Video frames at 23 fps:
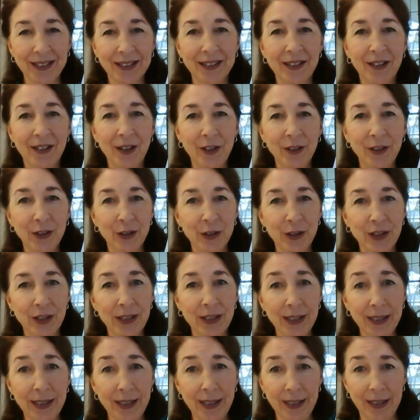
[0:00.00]
colors,
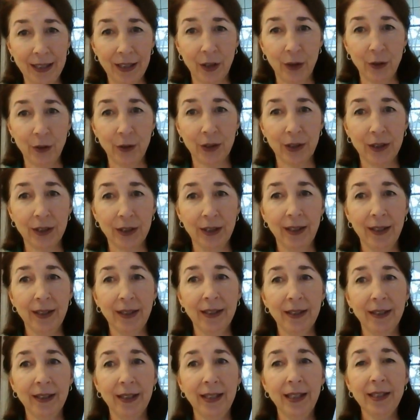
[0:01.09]
sticky notes
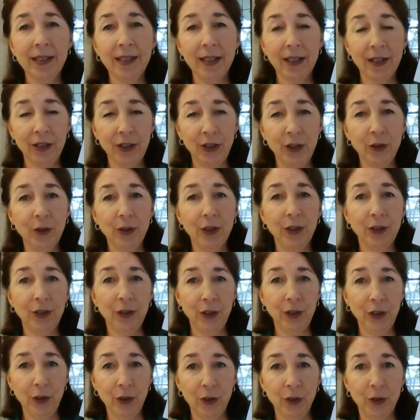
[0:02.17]
things that you can
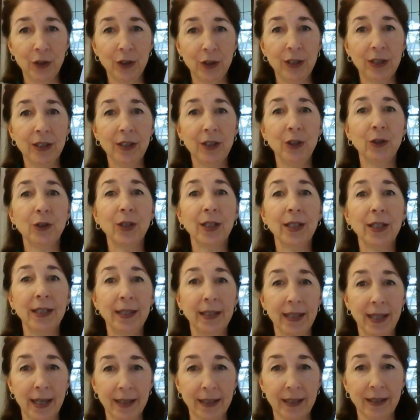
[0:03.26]
use to
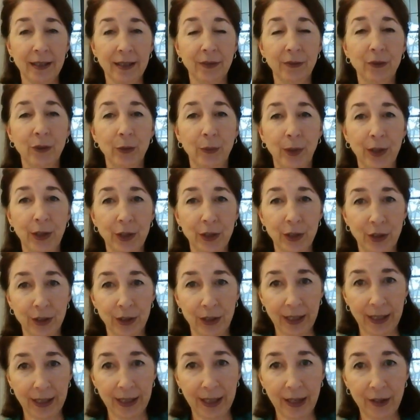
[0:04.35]
connect information
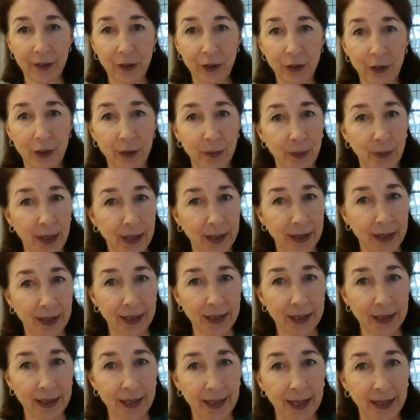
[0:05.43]
together, to make
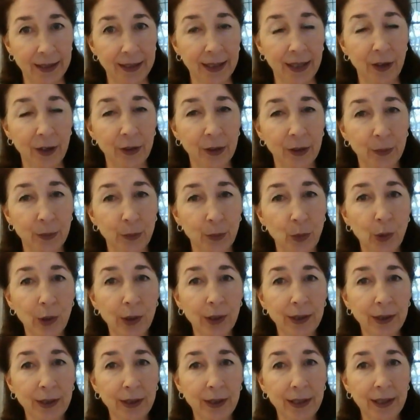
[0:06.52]
things stand out,
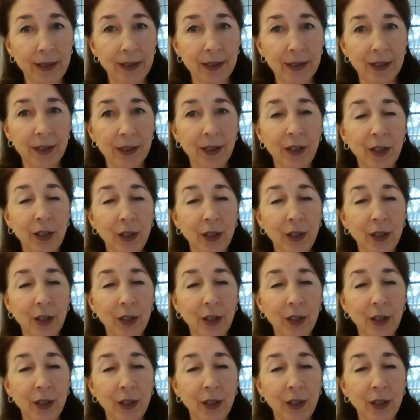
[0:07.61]
important things.